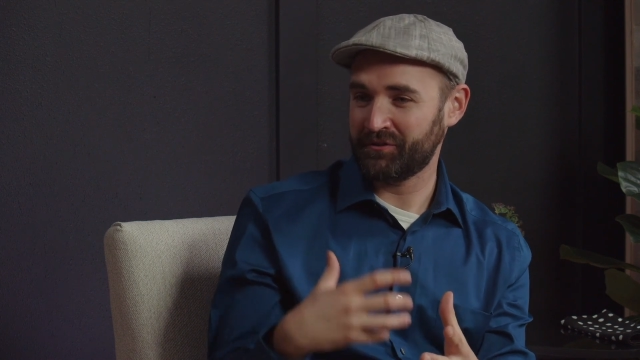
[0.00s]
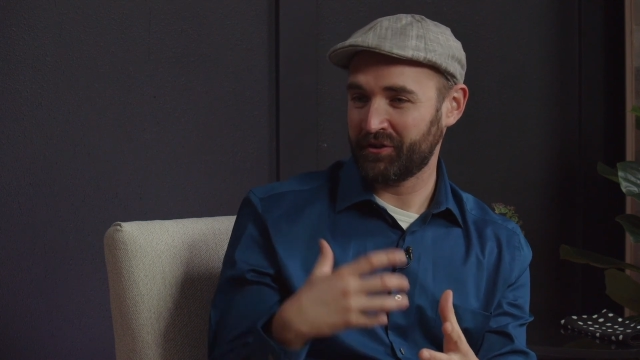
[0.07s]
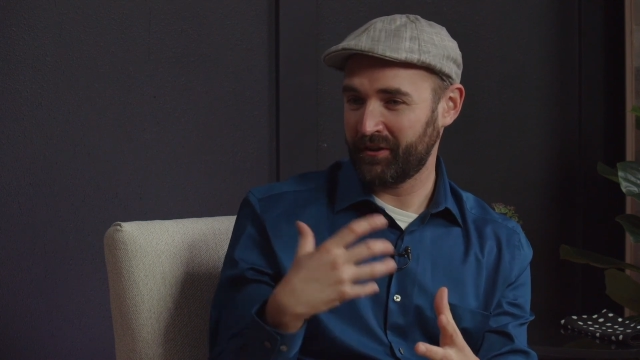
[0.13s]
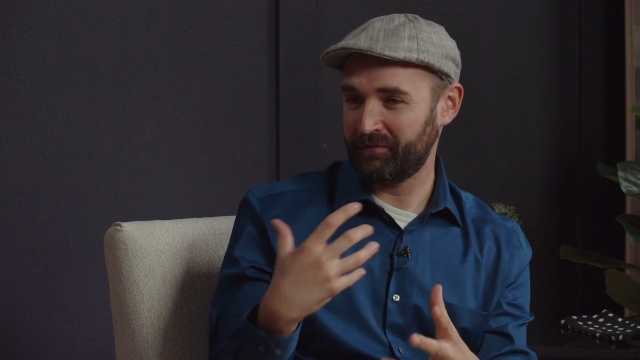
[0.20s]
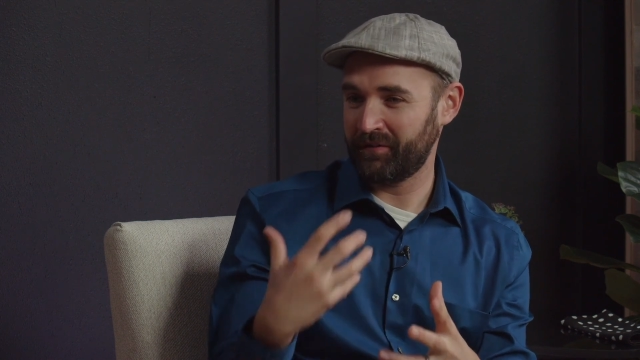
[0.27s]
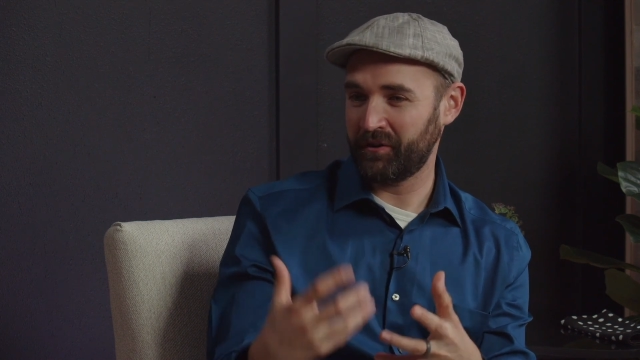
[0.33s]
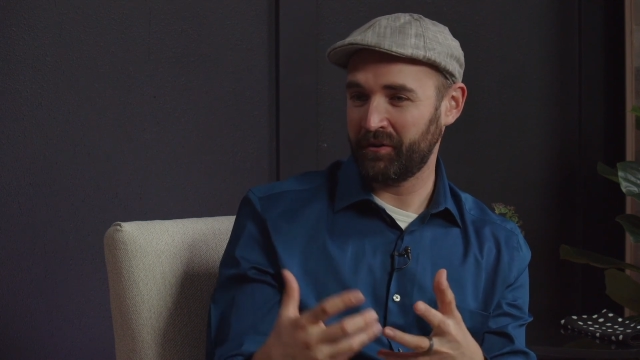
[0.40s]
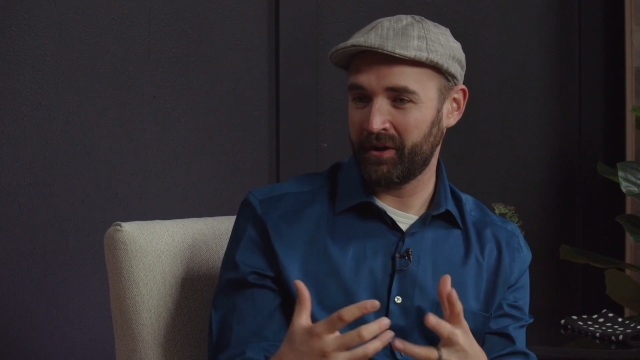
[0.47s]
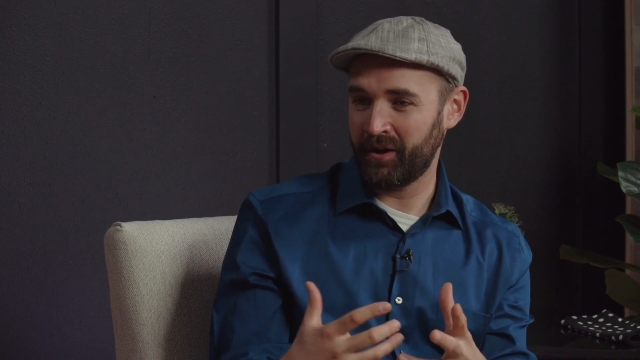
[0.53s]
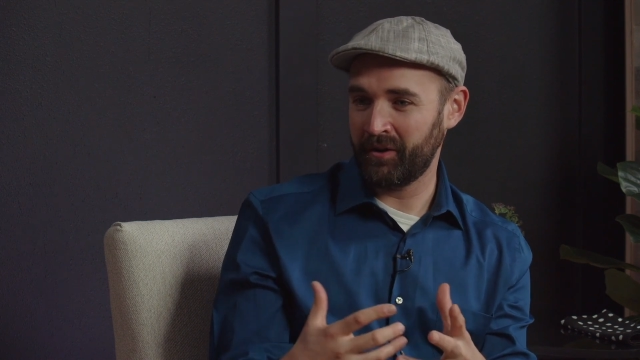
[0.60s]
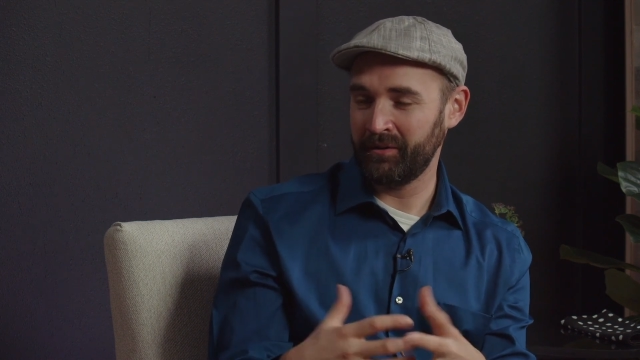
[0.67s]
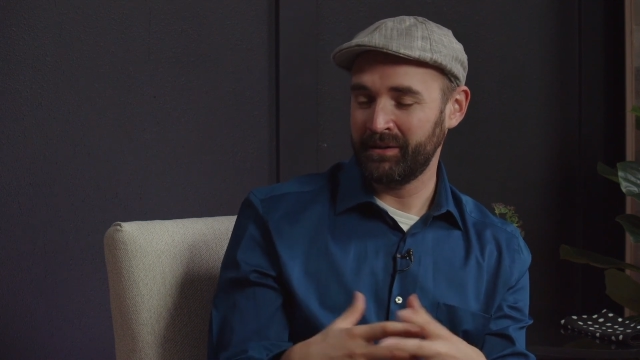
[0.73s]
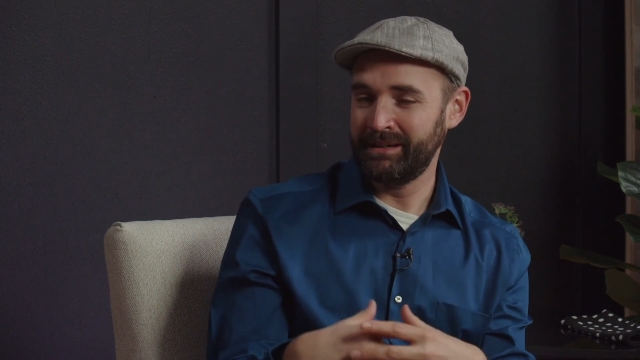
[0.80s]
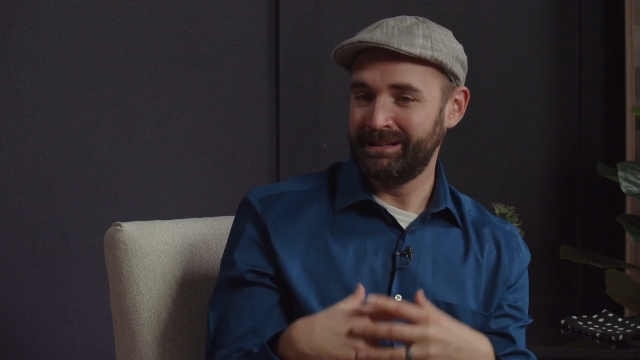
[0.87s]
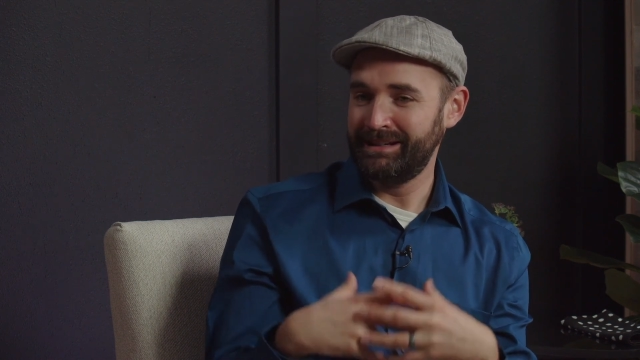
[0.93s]
trying to figure
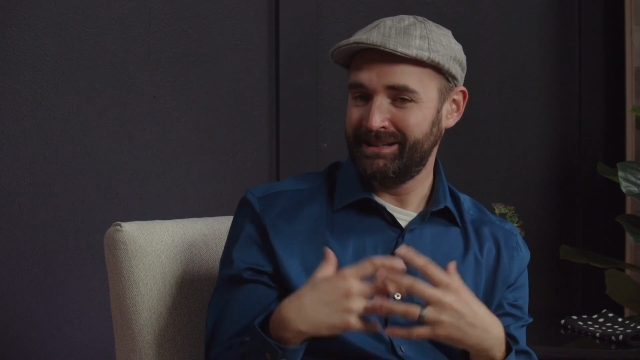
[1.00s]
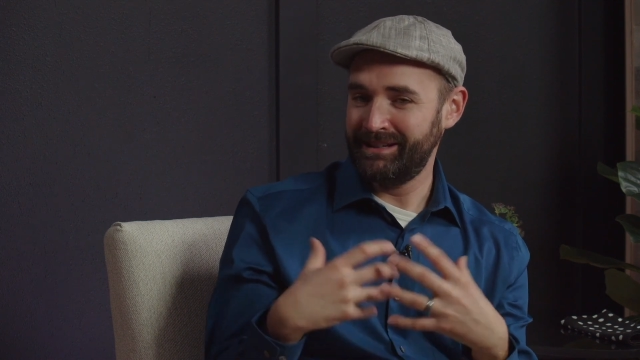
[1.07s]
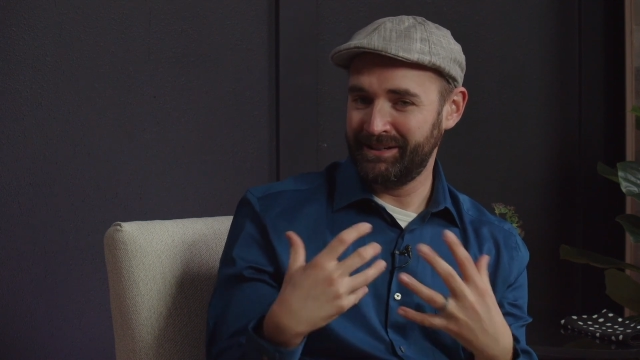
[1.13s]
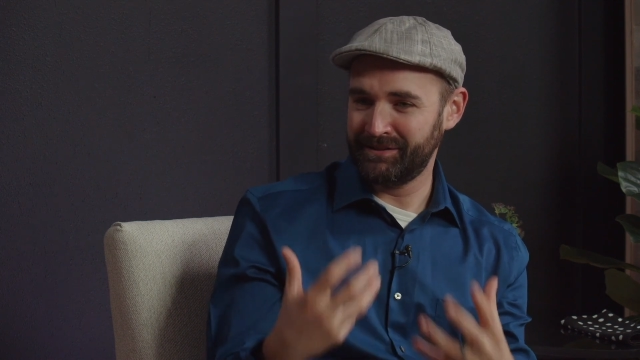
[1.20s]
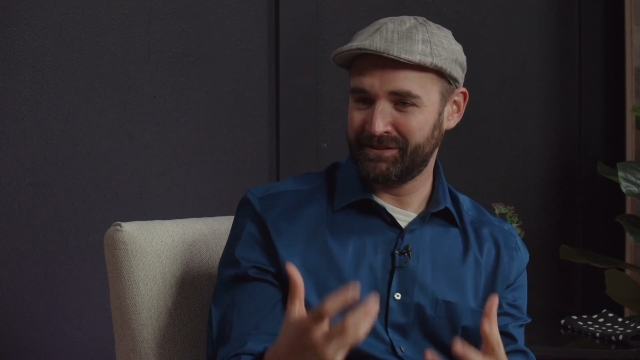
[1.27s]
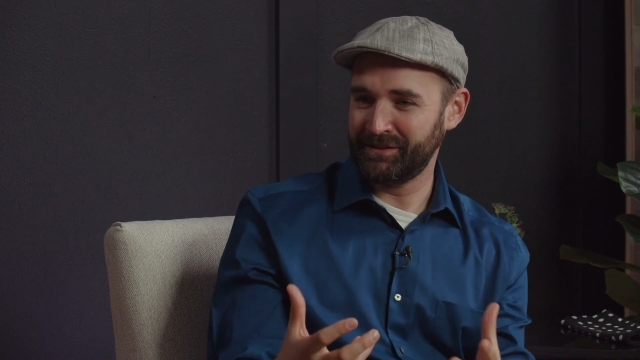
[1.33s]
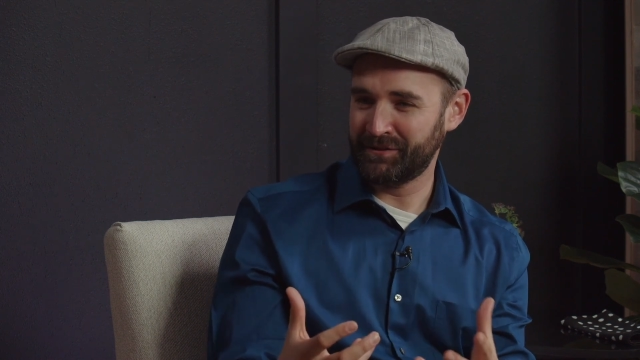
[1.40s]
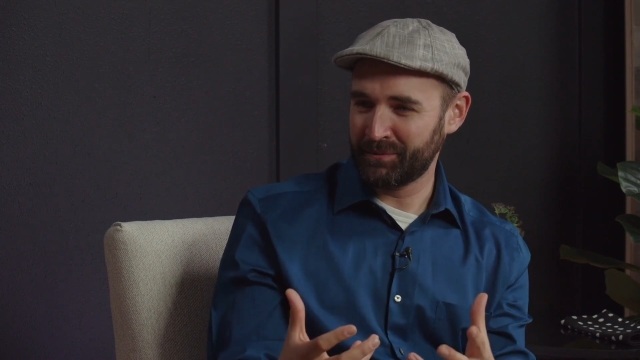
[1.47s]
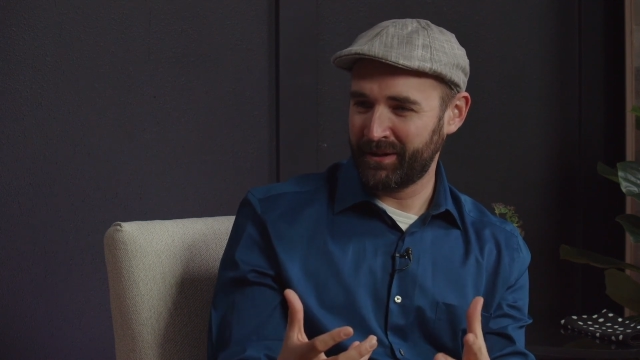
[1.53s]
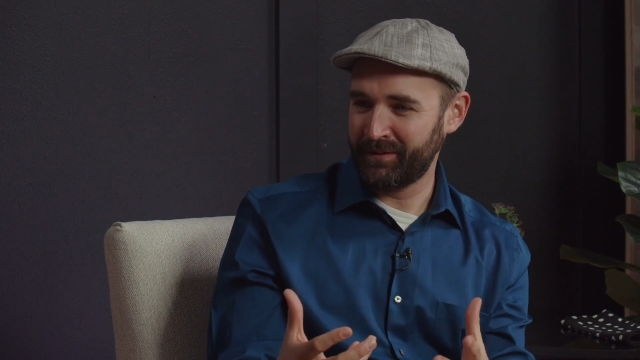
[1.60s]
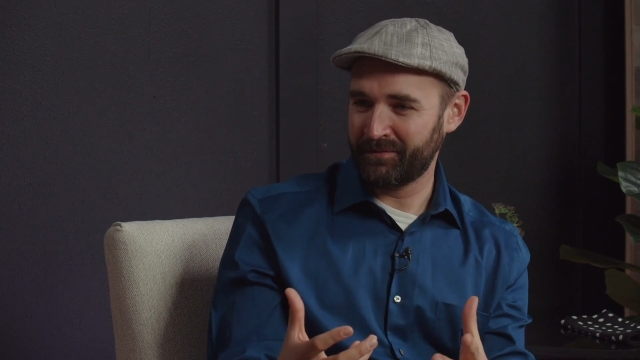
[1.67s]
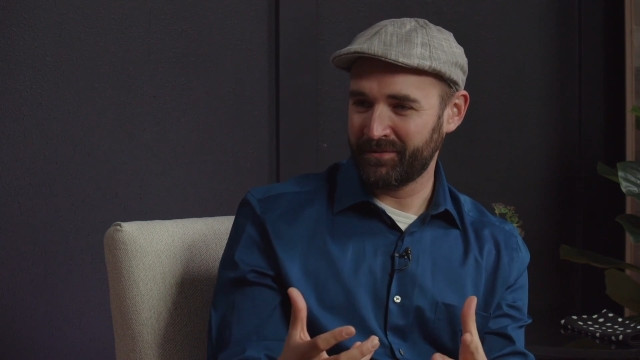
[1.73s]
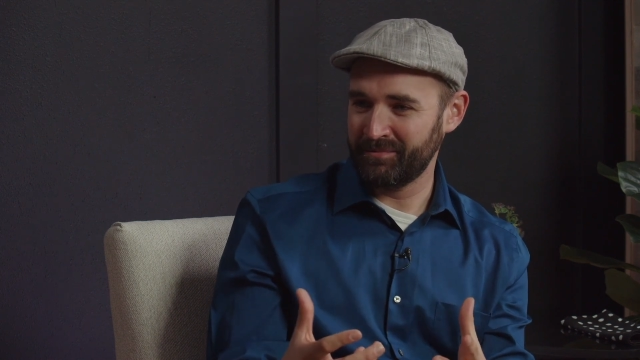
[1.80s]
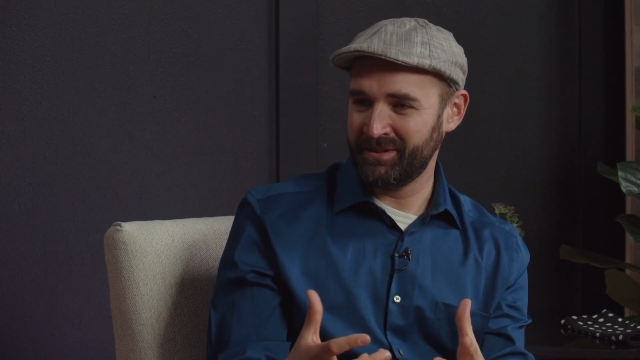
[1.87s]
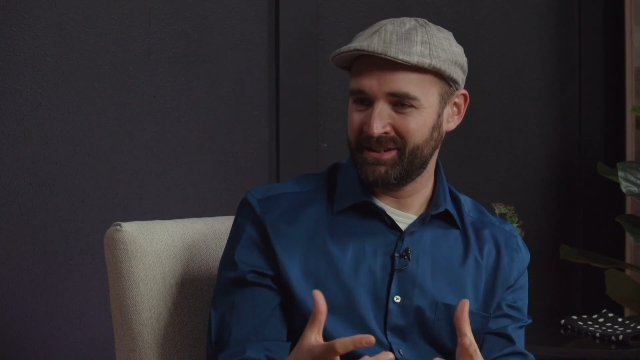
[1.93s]
out, is this
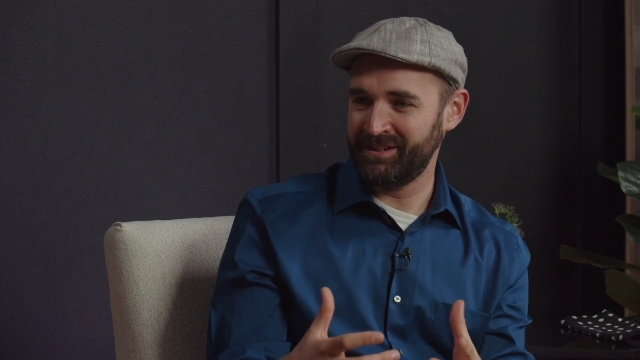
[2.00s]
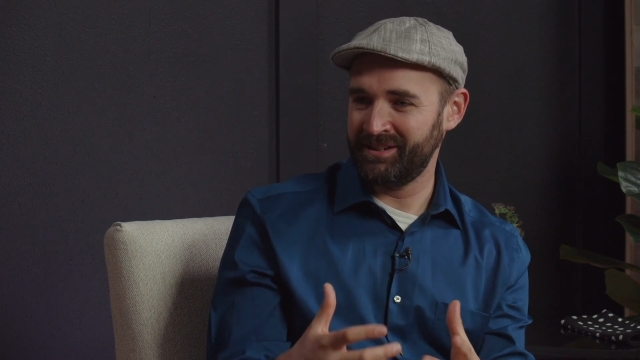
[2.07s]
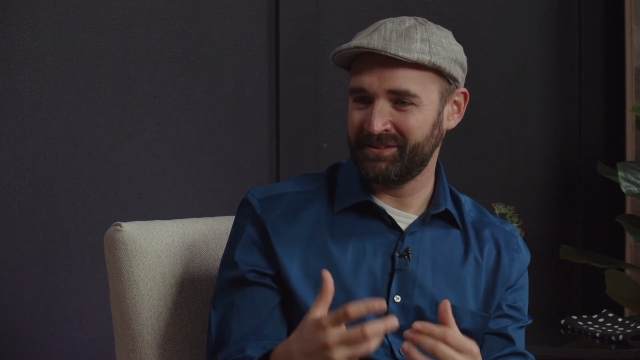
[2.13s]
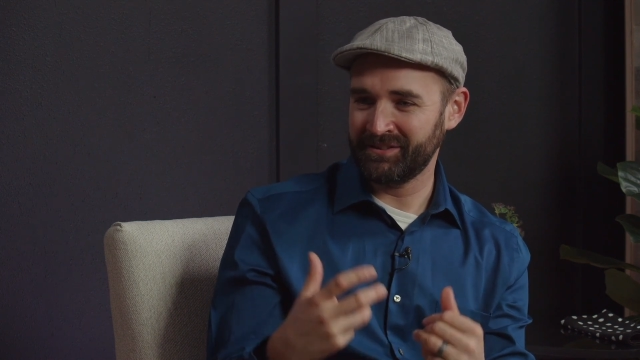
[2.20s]
right for me?